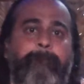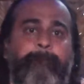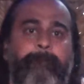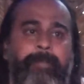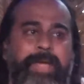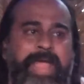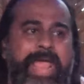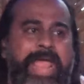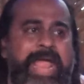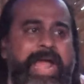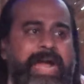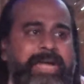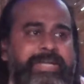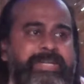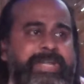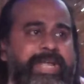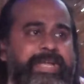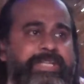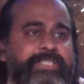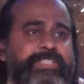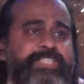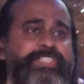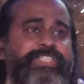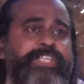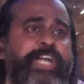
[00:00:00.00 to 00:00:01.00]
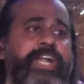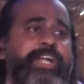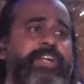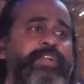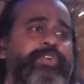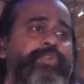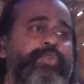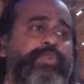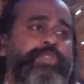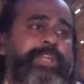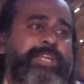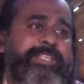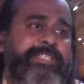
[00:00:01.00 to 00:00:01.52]
pay attention
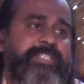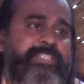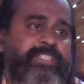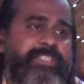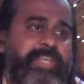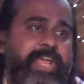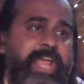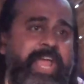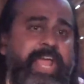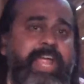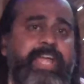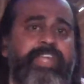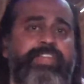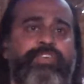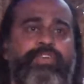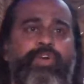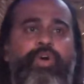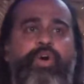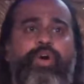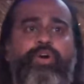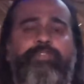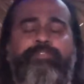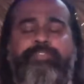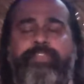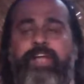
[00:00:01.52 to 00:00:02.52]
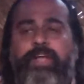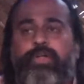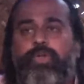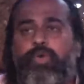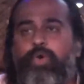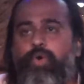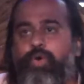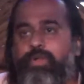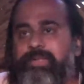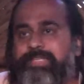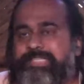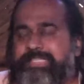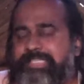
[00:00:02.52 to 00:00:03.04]
to the state of the
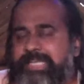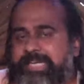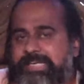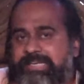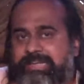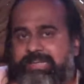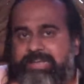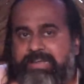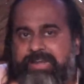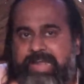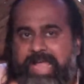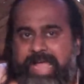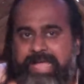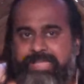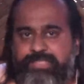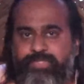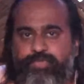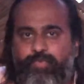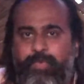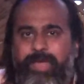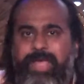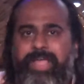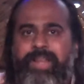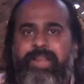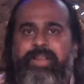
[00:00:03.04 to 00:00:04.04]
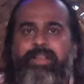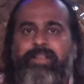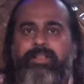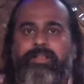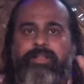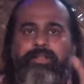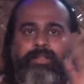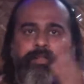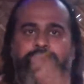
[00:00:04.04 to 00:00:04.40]
goal setter as well.